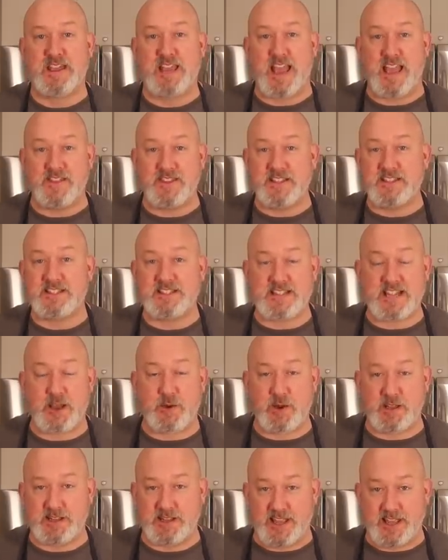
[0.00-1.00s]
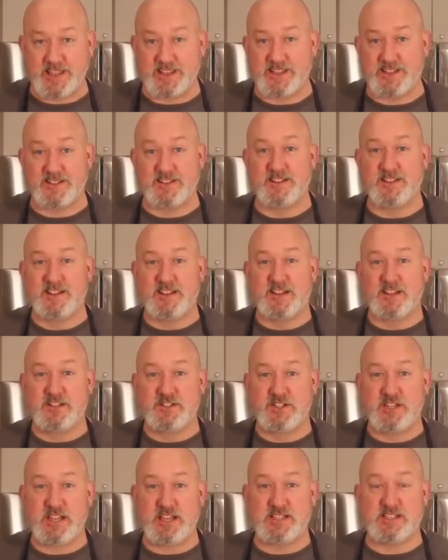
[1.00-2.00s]
And this is how I like it,
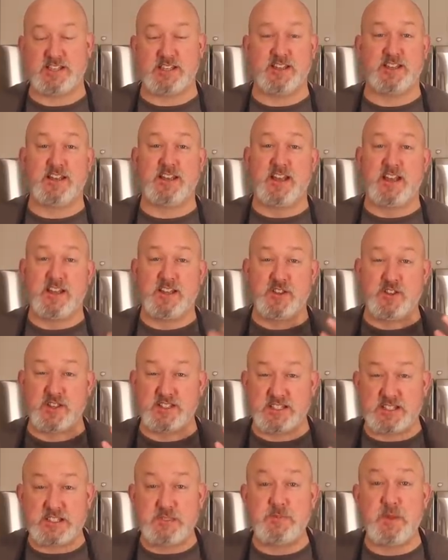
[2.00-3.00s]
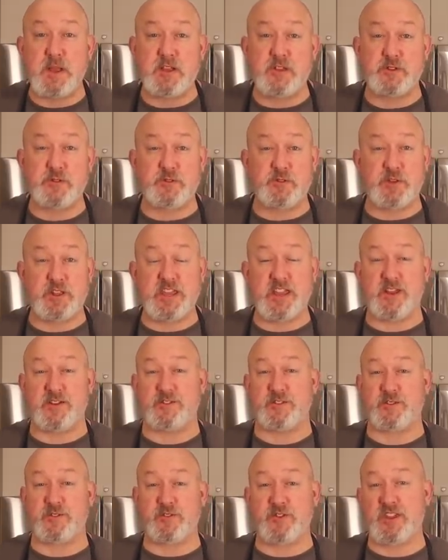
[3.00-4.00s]
cheesy. You can smell the Gruyere.
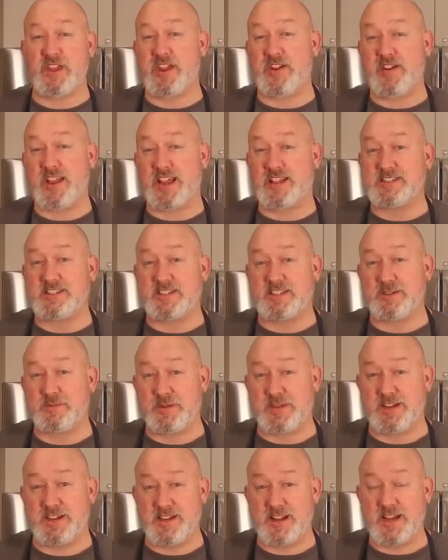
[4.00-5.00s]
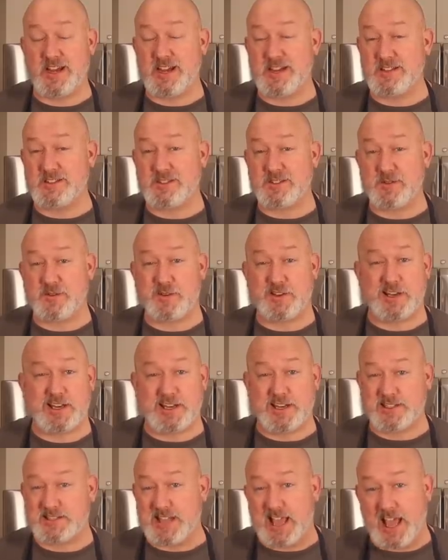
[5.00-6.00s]
The Gruyere has a little bit of nuttiness to it, and
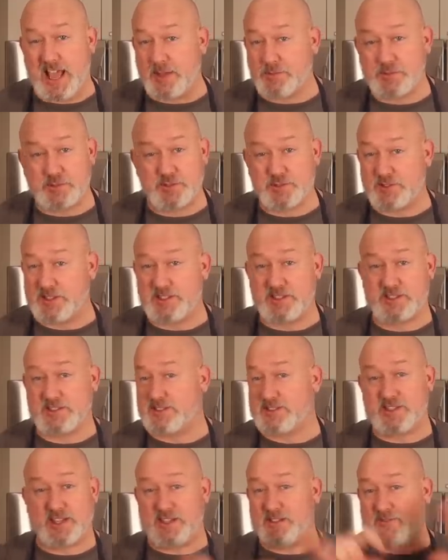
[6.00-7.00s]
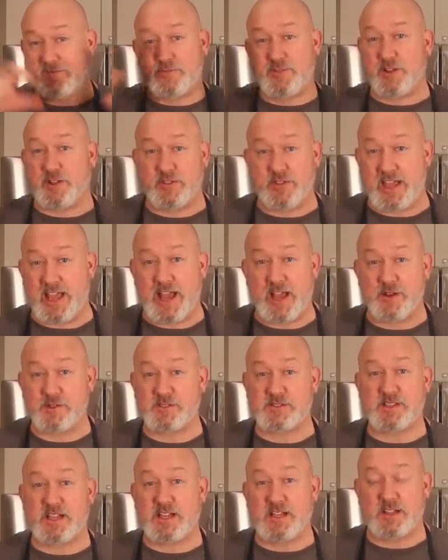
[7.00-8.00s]
it's absolutely just like filled the
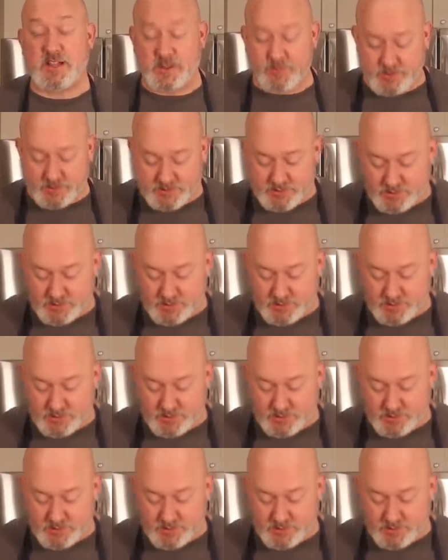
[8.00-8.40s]
house. I love it.